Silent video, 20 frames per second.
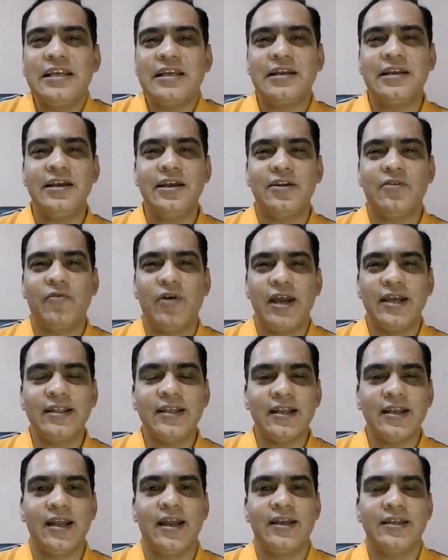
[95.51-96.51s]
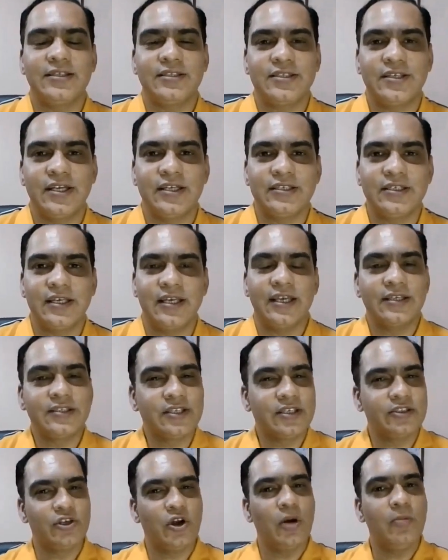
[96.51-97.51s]
clear why the client is chasing. Is
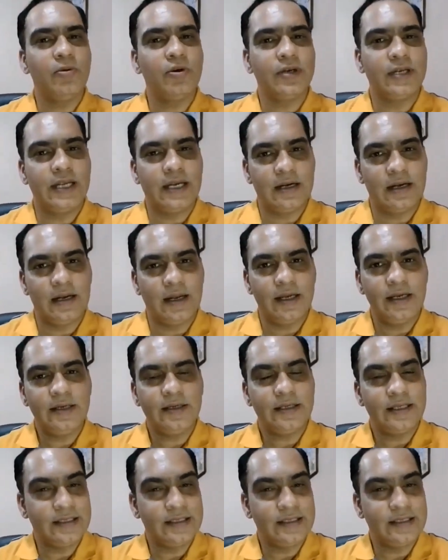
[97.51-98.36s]
the job on deadline?